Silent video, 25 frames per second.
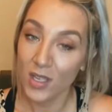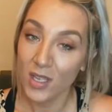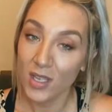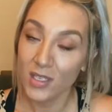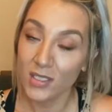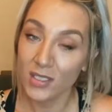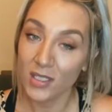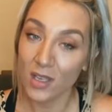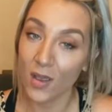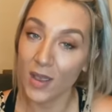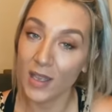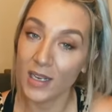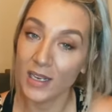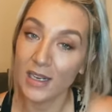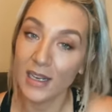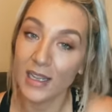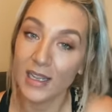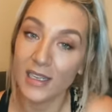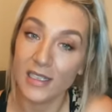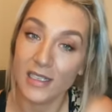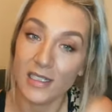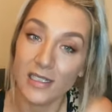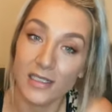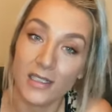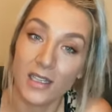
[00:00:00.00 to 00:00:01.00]
So any
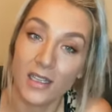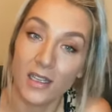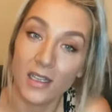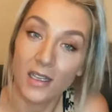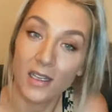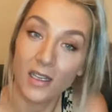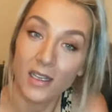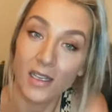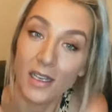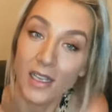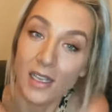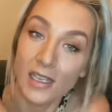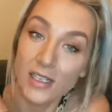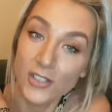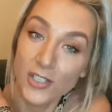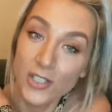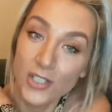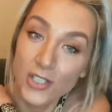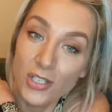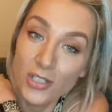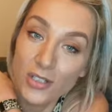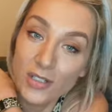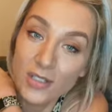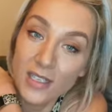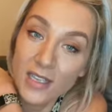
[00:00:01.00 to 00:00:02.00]
ladies that are
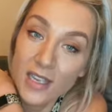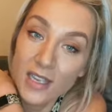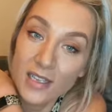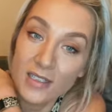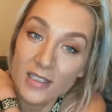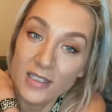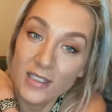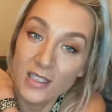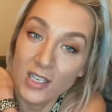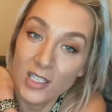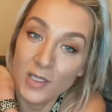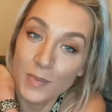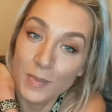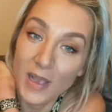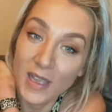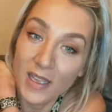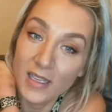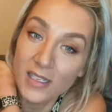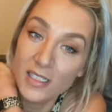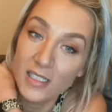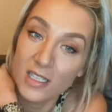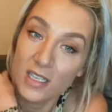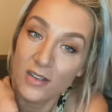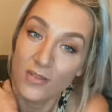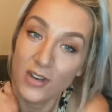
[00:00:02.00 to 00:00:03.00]
introducing exercise back
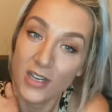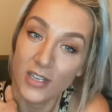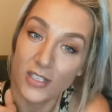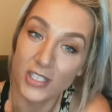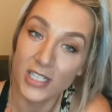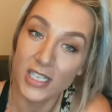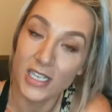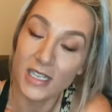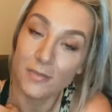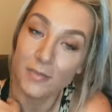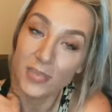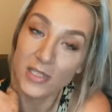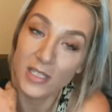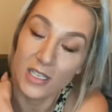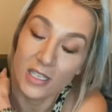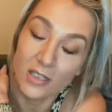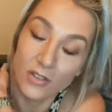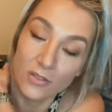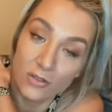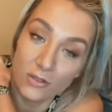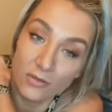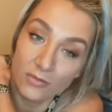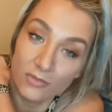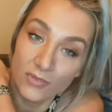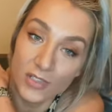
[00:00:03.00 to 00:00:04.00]
into their regime but they're
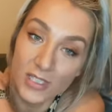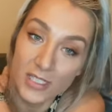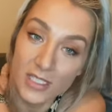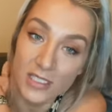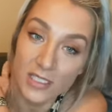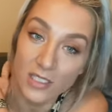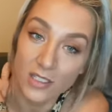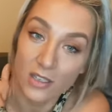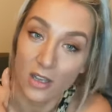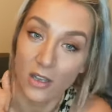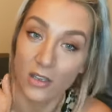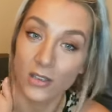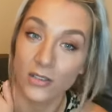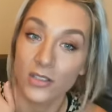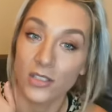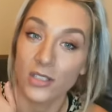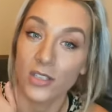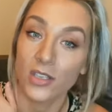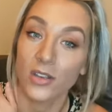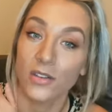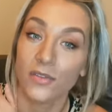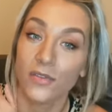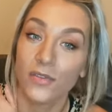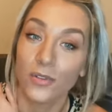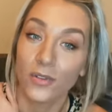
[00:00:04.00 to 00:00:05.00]
not ready to go
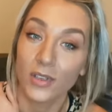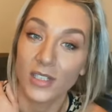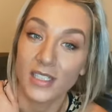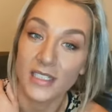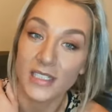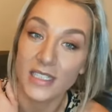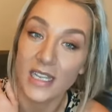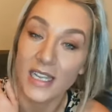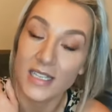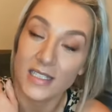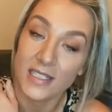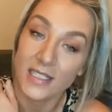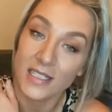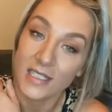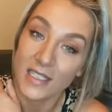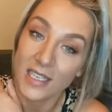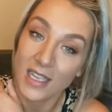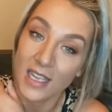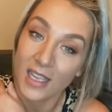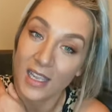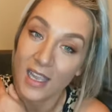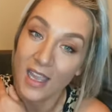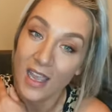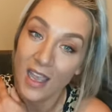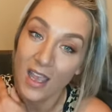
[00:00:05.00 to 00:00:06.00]
to full
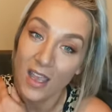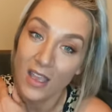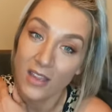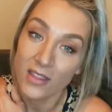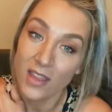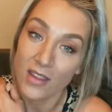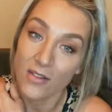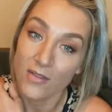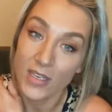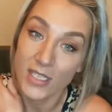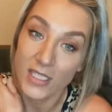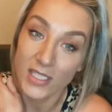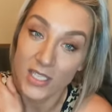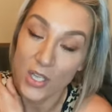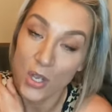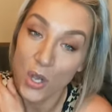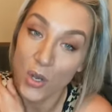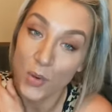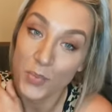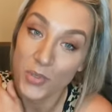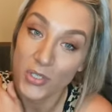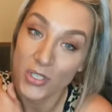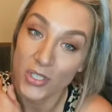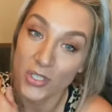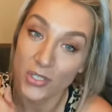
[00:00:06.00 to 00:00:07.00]
intensity, there is the
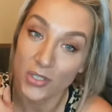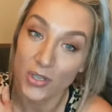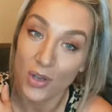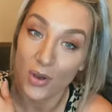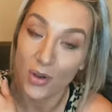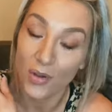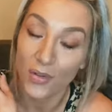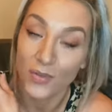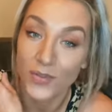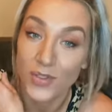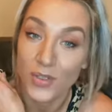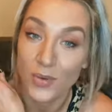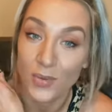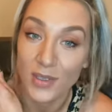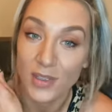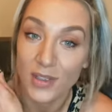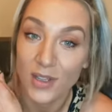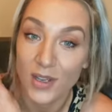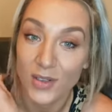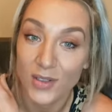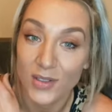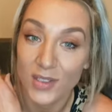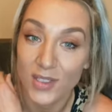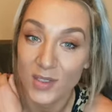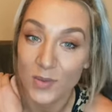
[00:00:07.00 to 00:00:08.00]
option of doing
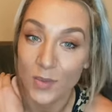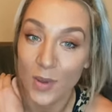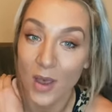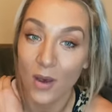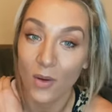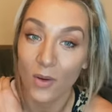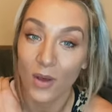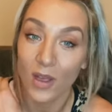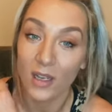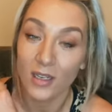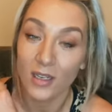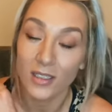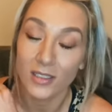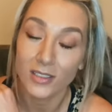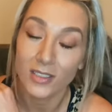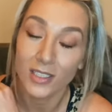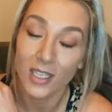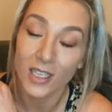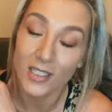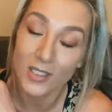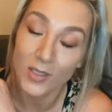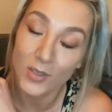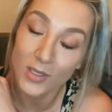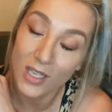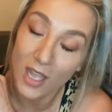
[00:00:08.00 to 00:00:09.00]
those as well,
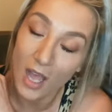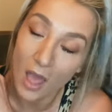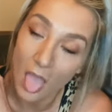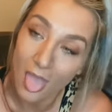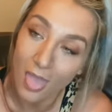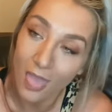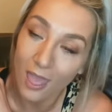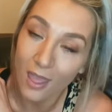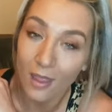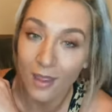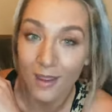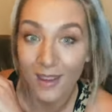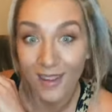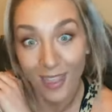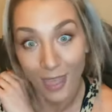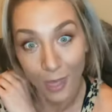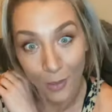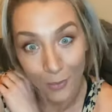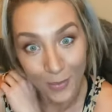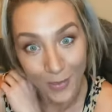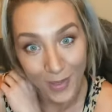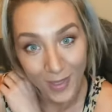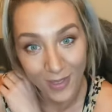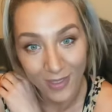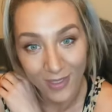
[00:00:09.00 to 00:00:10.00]
as
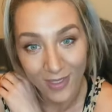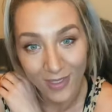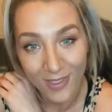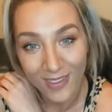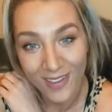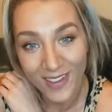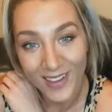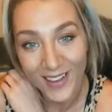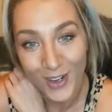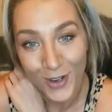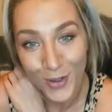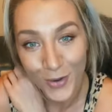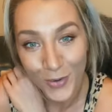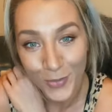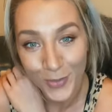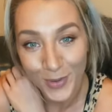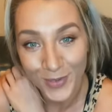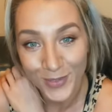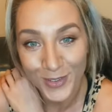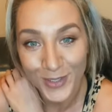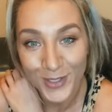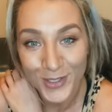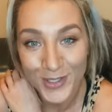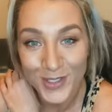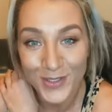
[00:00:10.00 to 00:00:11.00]
along with
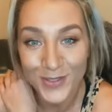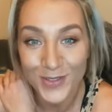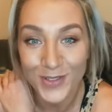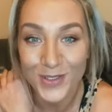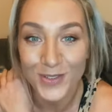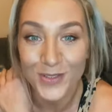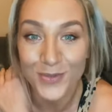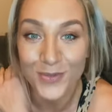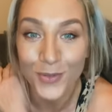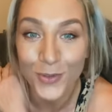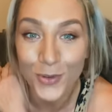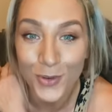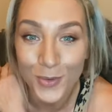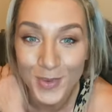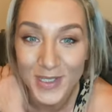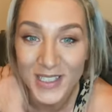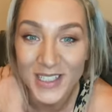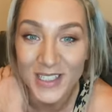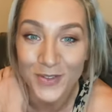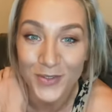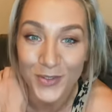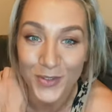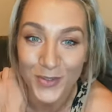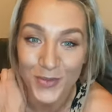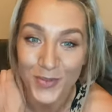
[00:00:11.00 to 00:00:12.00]
lots of
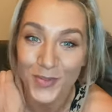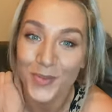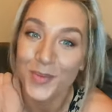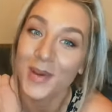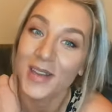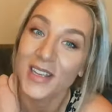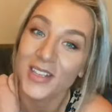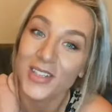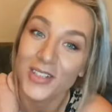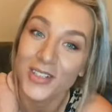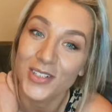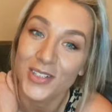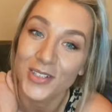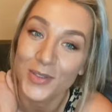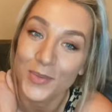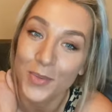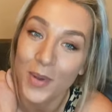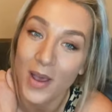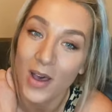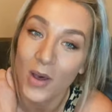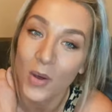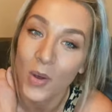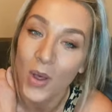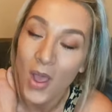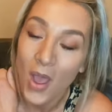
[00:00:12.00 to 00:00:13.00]
informative information as
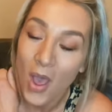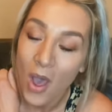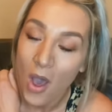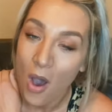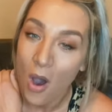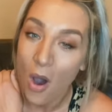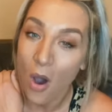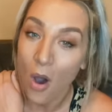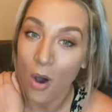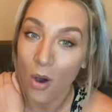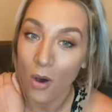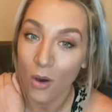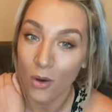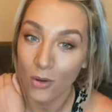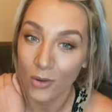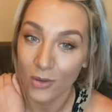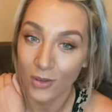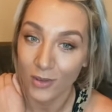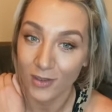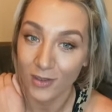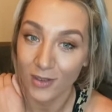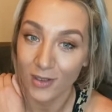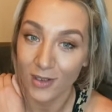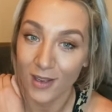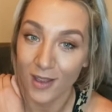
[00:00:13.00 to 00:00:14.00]
well
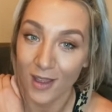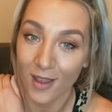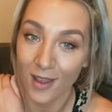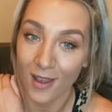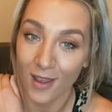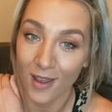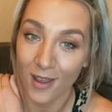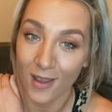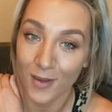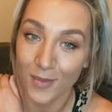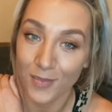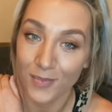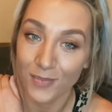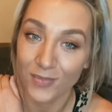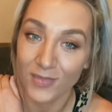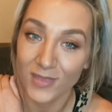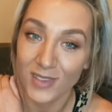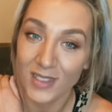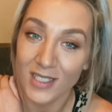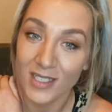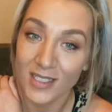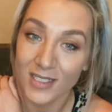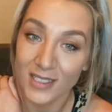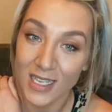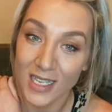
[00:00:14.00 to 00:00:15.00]
on
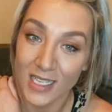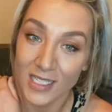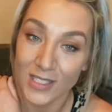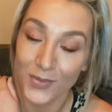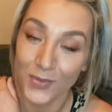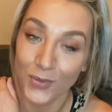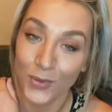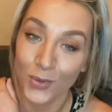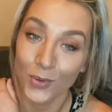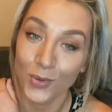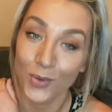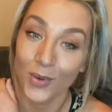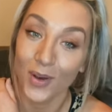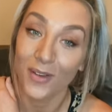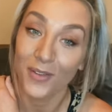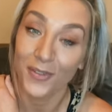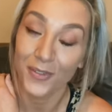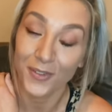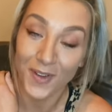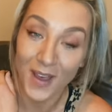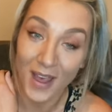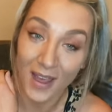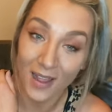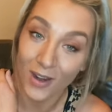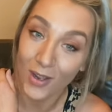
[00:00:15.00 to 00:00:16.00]
successful
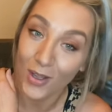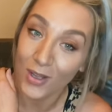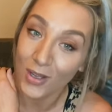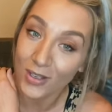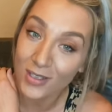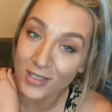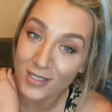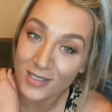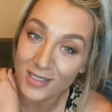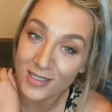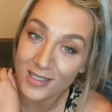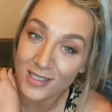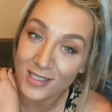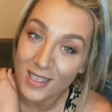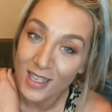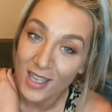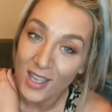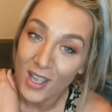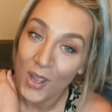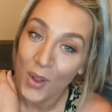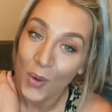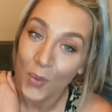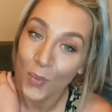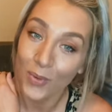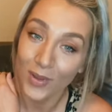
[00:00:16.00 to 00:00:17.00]
fat loss
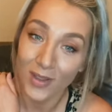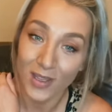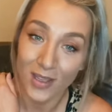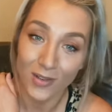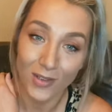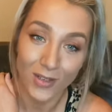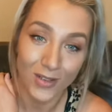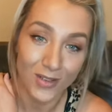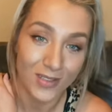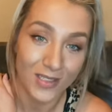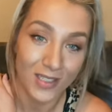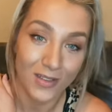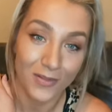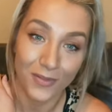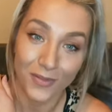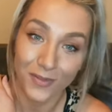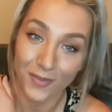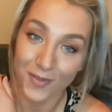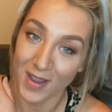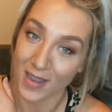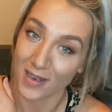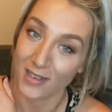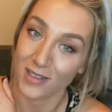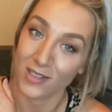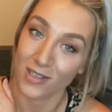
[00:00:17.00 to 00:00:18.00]
without using
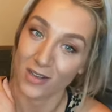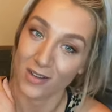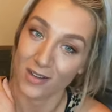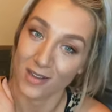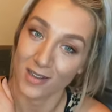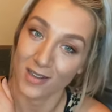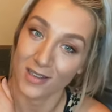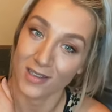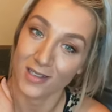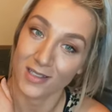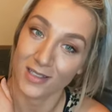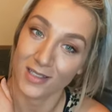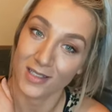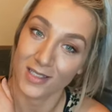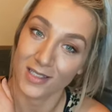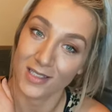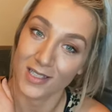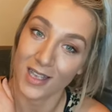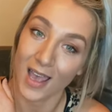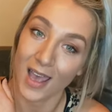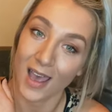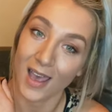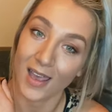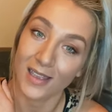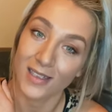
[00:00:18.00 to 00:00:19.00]
fad diets
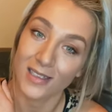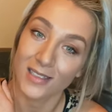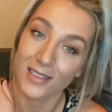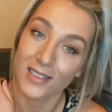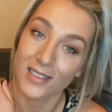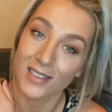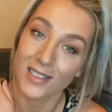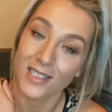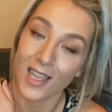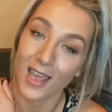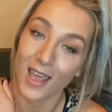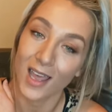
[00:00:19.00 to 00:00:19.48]
and